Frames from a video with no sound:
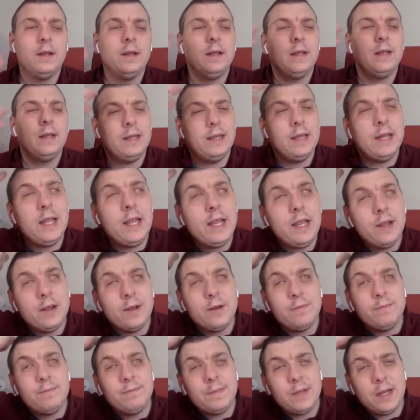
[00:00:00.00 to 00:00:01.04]

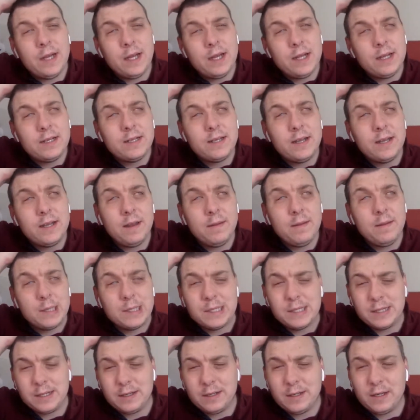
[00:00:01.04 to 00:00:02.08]
Liam
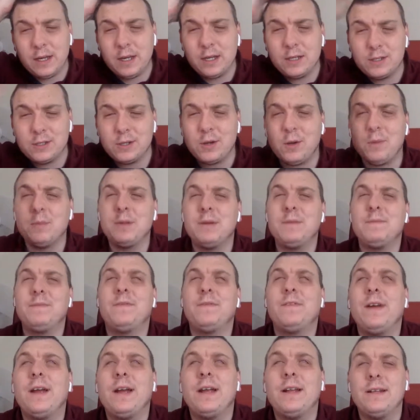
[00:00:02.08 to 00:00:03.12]
Damon's a Tottenham
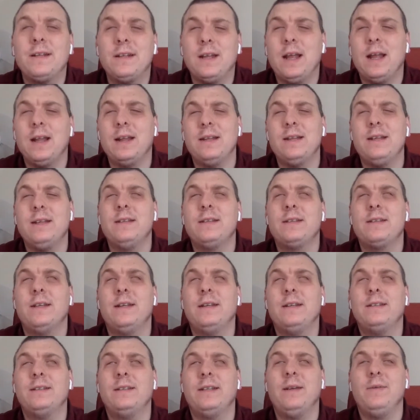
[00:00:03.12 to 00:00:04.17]
fan, and he
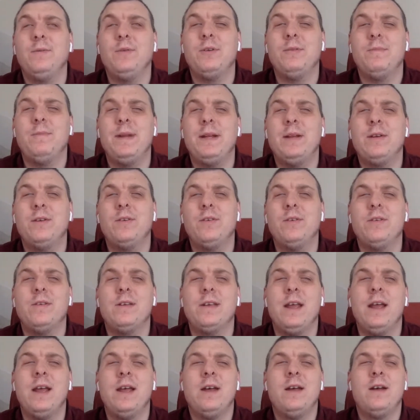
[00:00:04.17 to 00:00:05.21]
says it would have been a good
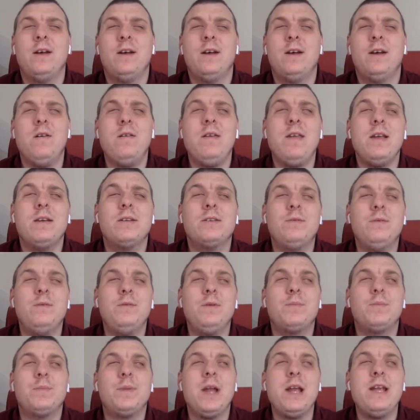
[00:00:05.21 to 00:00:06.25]
game. Oh yeah, because we would
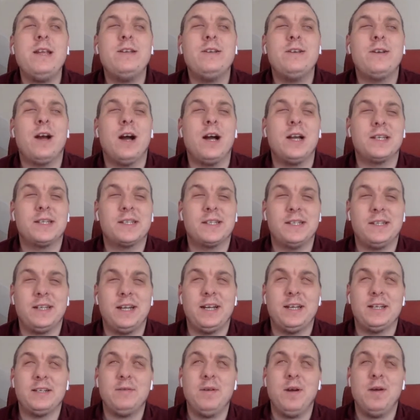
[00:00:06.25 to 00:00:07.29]
have played you guys today
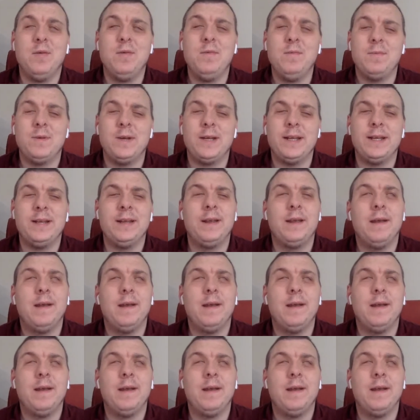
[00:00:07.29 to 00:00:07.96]
as well, wouldn't we?